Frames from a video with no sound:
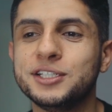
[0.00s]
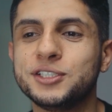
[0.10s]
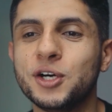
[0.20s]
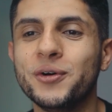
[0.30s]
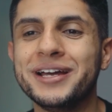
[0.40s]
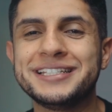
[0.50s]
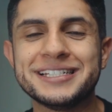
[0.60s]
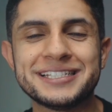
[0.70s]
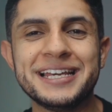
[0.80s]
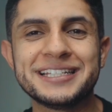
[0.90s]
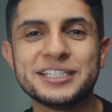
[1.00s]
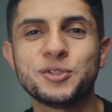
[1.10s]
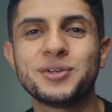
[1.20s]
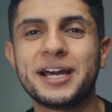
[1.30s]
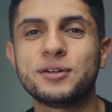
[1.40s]
So it just takes
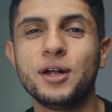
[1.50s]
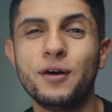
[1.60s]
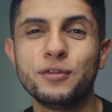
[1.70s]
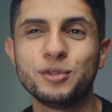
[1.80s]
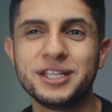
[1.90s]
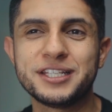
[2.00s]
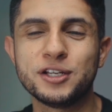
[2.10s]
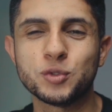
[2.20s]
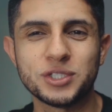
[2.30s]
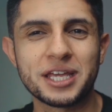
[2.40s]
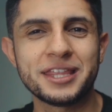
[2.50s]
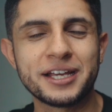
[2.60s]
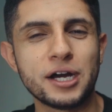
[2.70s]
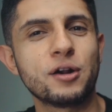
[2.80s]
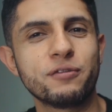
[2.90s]
into account all those details, which I
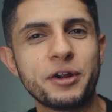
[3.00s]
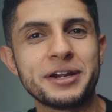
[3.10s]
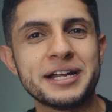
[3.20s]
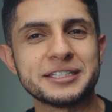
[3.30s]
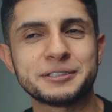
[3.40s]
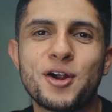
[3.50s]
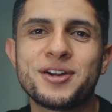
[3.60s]
think are very nice.